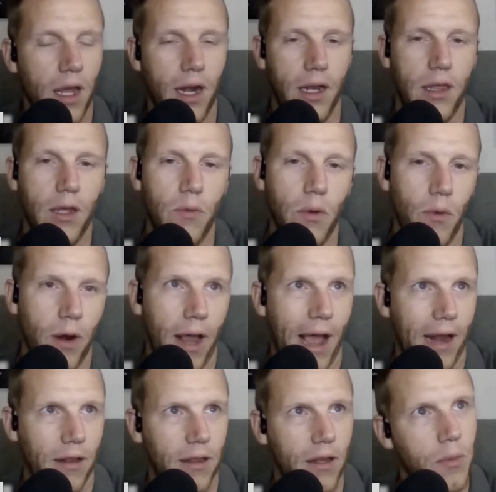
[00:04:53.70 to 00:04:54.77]
that I think we want
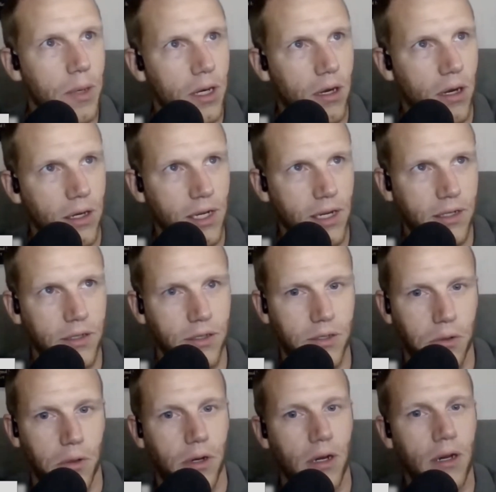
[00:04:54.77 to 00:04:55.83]
to add a little bit of context to the
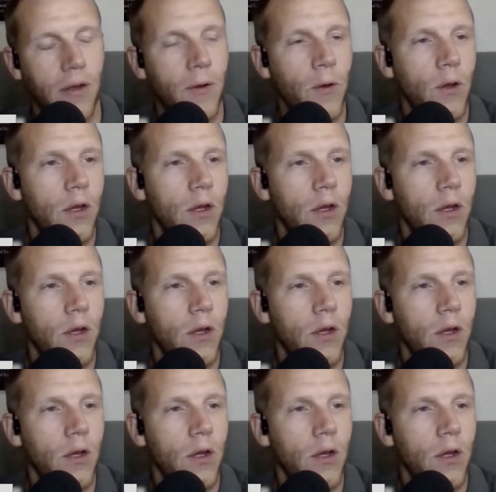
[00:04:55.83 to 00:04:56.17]
story,